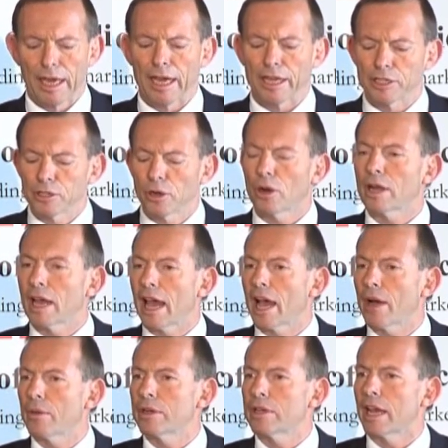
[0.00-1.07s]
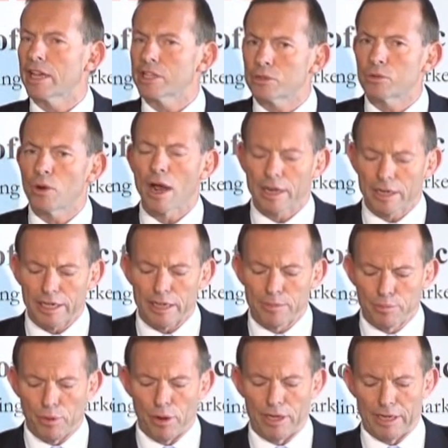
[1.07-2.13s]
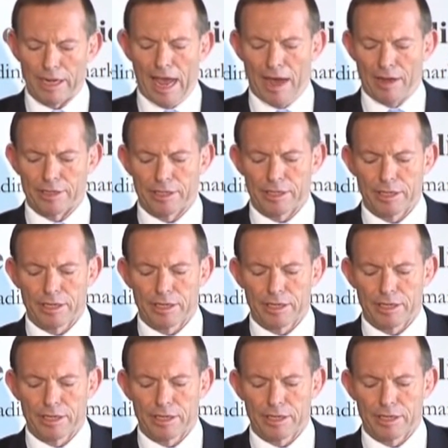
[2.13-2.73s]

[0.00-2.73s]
and John Howard has rightly pointed out